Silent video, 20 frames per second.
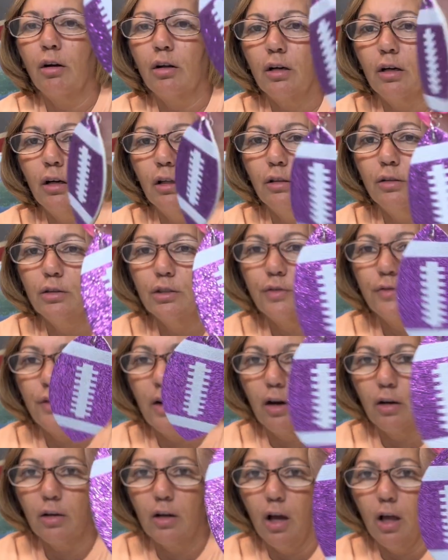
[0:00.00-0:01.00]
colors for
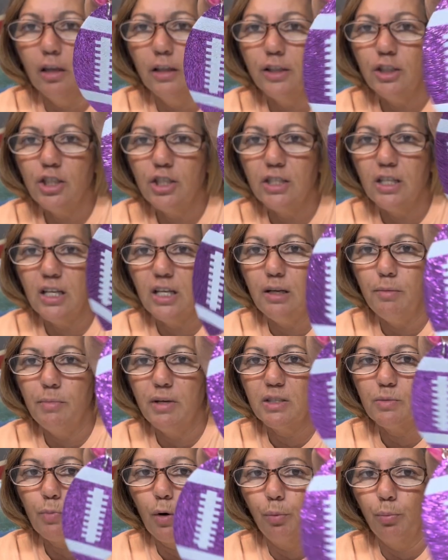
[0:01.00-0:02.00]
our college team
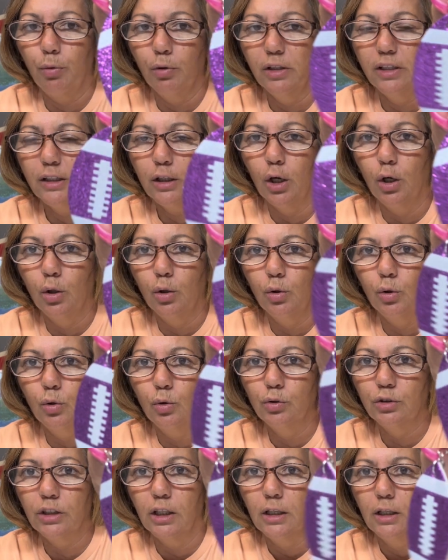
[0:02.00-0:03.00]
is purple and
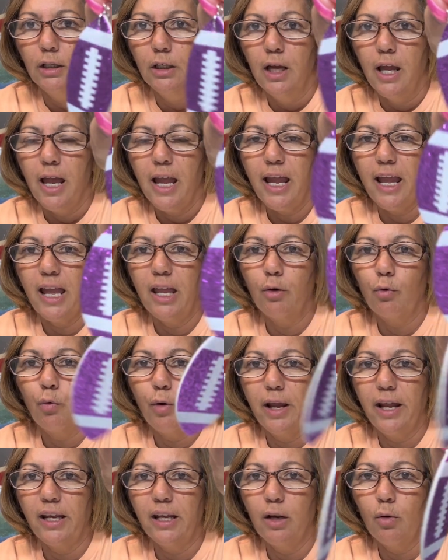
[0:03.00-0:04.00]
gold and
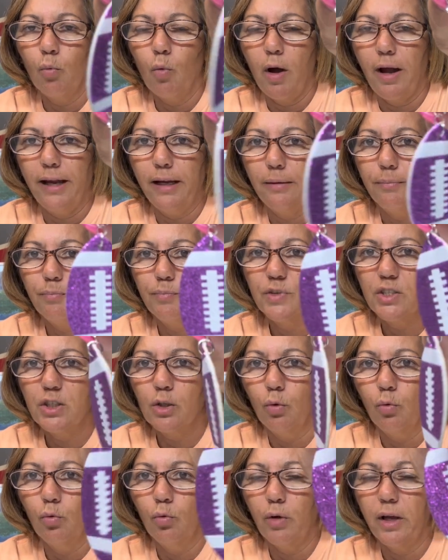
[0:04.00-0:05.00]
red and white.
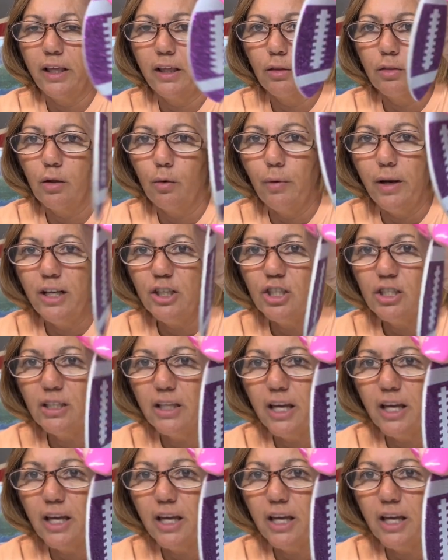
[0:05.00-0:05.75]
So the Raging